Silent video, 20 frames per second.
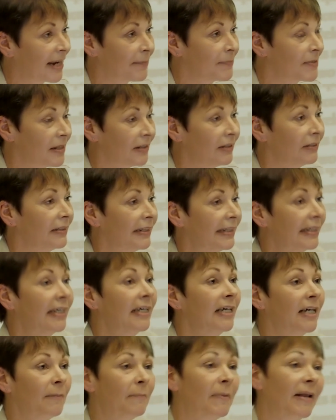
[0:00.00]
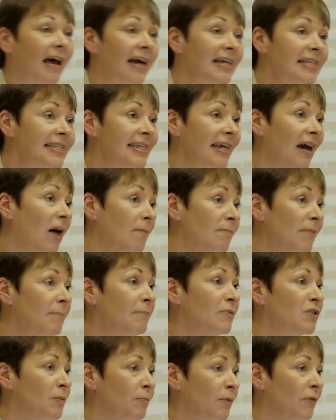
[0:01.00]
absolutely. But I see our
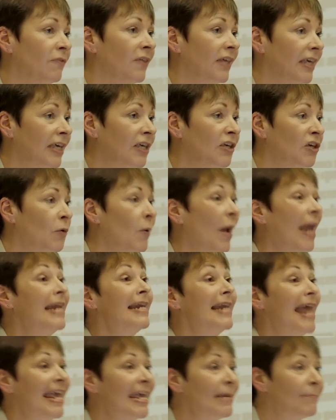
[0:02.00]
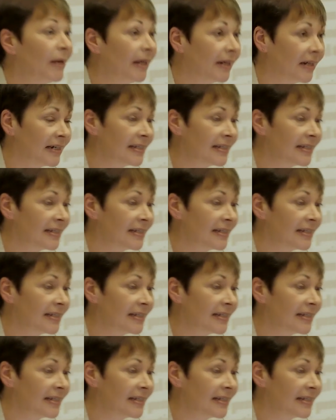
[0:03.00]
membership of the EU enabling